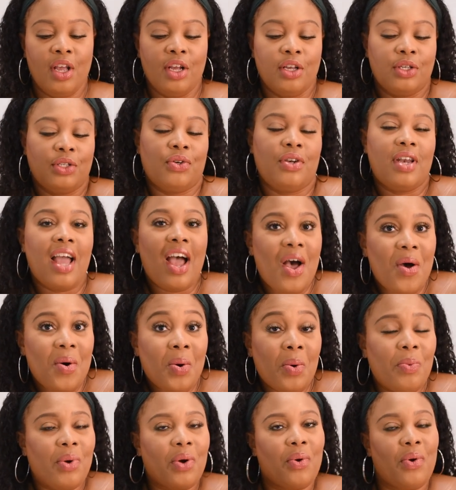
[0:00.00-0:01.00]
So
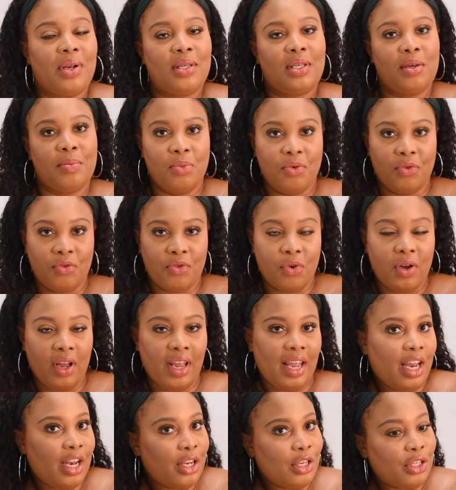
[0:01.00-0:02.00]
now we're going to move
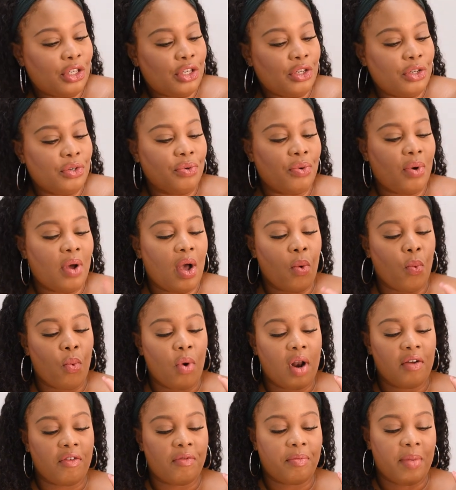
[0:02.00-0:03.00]
into
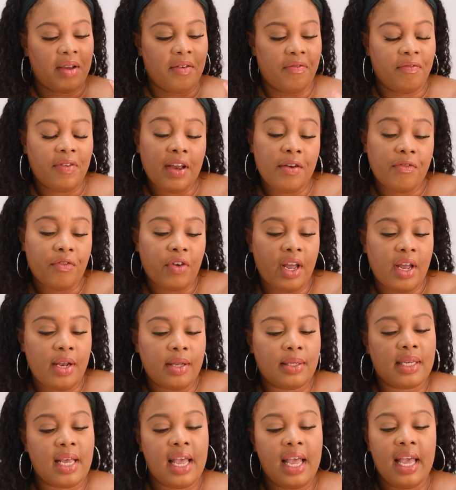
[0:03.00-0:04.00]
one of my
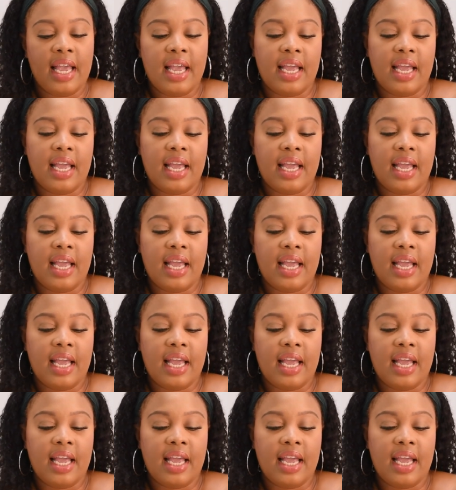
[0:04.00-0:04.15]
favorites.